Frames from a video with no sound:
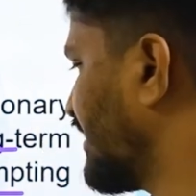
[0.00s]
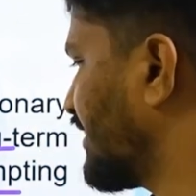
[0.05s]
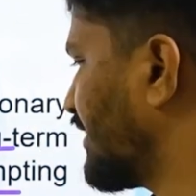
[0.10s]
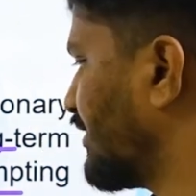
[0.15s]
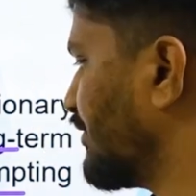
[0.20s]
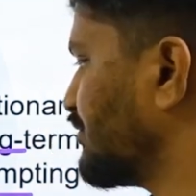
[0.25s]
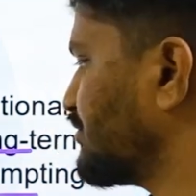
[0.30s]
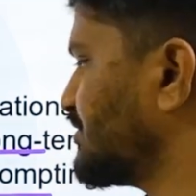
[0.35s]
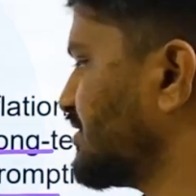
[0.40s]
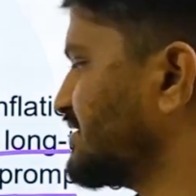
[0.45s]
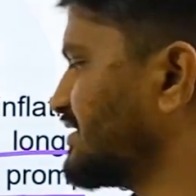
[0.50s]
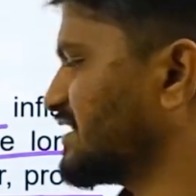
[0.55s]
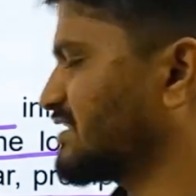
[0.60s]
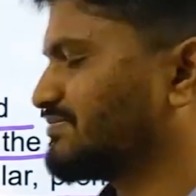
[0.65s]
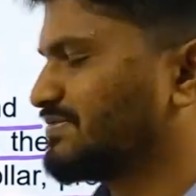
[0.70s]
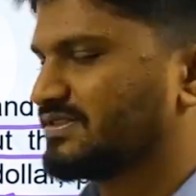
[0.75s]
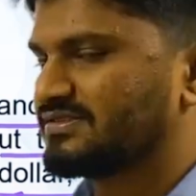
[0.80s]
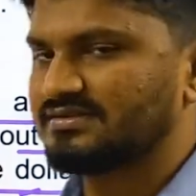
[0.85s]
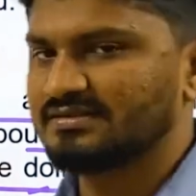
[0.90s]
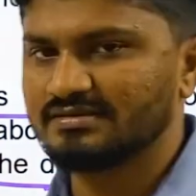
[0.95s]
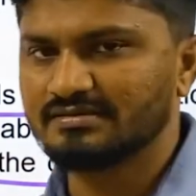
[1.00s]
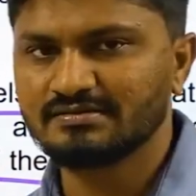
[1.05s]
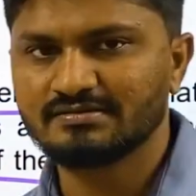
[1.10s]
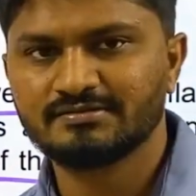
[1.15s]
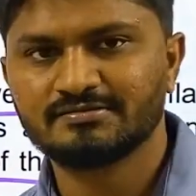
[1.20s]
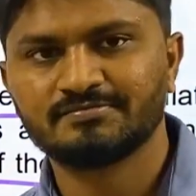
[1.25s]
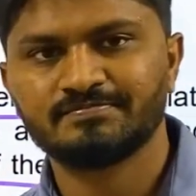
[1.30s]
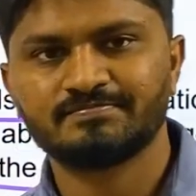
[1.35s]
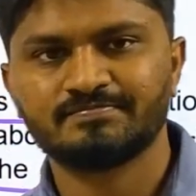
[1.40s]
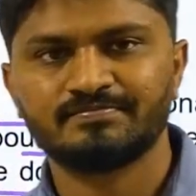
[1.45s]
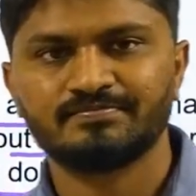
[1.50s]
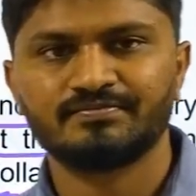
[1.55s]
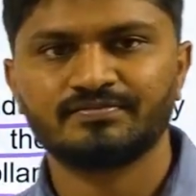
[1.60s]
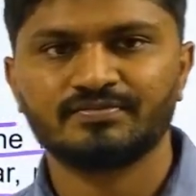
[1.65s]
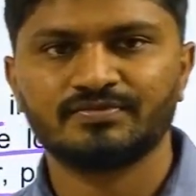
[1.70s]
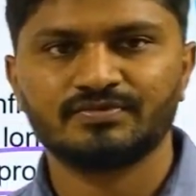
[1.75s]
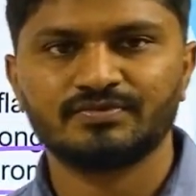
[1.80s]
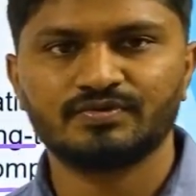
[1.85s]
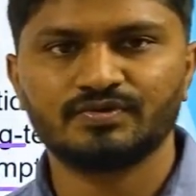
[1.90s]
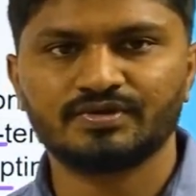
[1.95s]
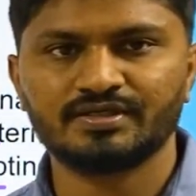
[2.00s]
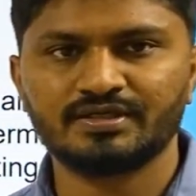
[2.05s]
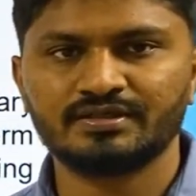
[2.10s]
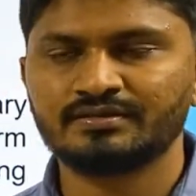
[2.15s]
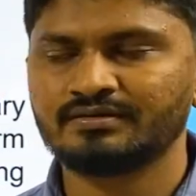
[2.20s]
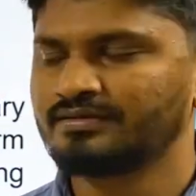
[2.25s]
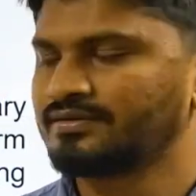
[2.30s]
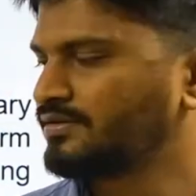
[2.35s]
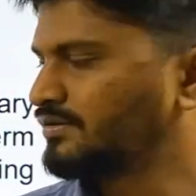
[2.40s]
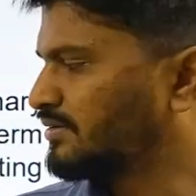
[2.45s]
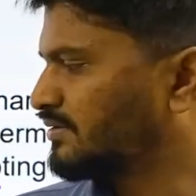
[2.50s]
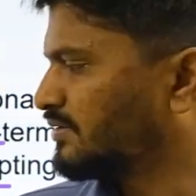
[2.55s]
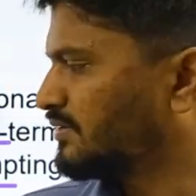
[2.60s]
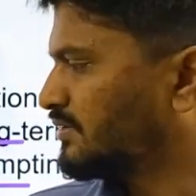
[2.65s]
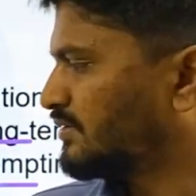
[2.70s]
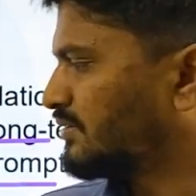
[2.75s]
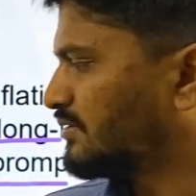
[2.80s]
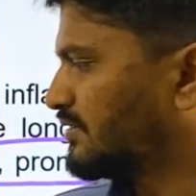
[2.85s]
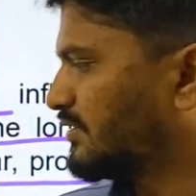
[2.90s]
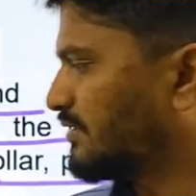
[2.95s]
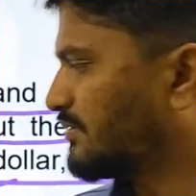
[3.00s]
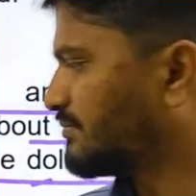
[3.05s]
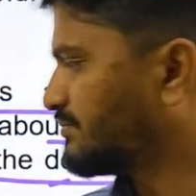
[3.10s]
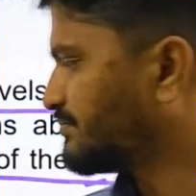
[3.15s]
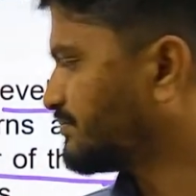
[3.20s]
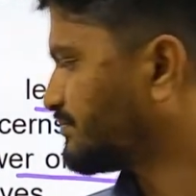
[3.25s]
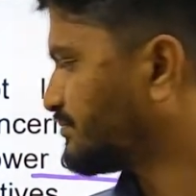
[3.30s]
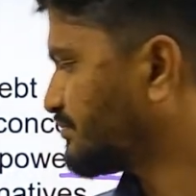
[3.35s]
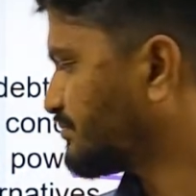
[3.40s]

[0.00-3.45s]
reduce these expenses. Okay, then